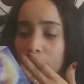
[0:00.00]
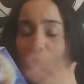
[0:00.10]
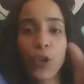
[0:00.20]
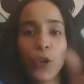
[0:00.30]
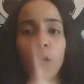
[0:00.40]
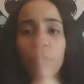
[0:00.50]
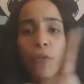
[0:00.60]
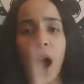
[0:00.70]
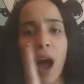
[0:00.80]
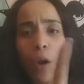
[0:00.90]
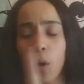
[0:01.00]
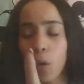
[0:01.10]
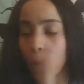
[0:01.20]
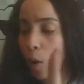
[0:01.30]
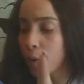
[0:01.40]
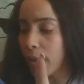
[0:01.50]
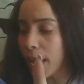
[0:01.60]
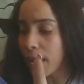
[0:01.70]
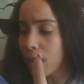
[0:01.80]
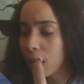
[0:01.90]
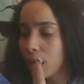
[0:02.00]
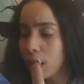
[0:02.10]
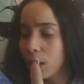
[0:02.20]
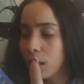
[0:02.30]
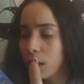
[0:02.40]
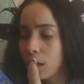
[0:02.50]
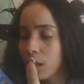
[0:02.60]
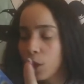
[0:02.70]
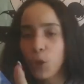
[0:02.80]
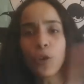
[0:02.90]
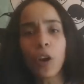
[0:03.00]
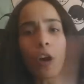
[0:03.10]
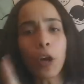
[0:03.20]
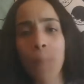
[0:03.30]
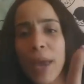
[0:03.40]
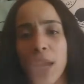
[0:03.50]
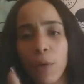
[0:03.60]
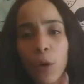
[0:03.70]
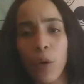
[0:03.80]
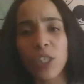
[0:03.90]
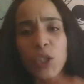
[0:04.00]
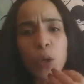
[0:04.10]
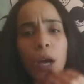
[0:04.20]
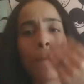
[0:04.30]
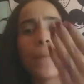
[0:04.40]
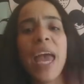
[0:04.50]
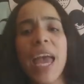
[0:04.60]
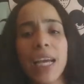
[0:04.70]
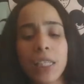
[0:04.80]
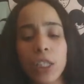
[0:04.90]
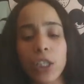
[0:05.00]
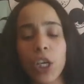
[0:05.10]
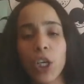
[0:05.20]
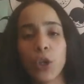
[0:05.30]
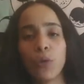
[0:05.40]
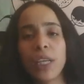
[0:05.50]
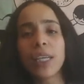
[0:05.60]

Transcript: You don't follow, okay? You no longer make requests. You command. You need to